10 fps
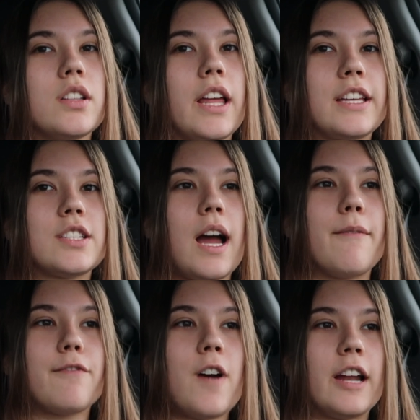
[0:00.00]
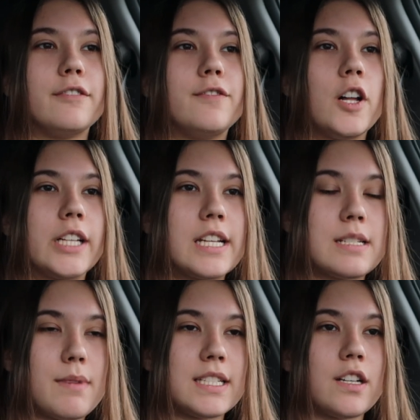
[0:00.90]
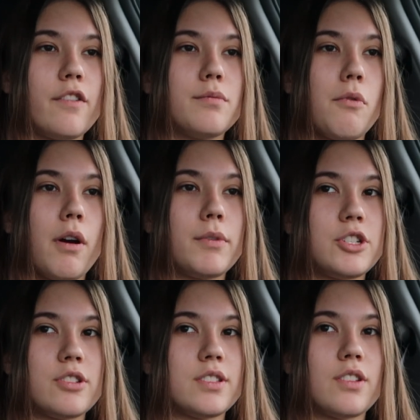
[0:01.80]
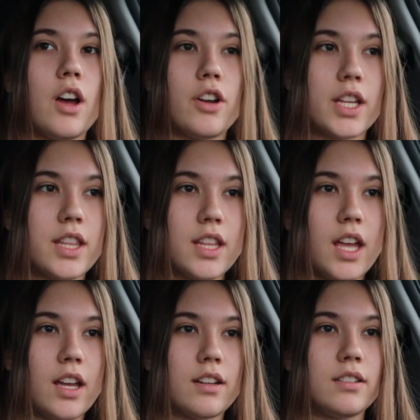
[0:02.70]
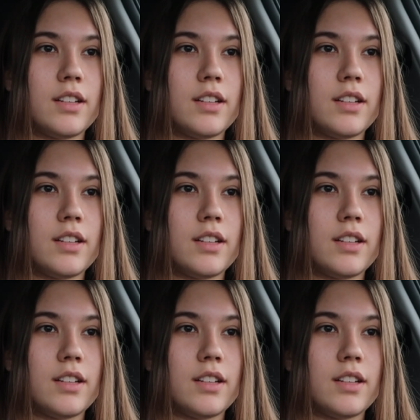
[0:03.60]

like I'm kind of falling into myself more, which is a good thing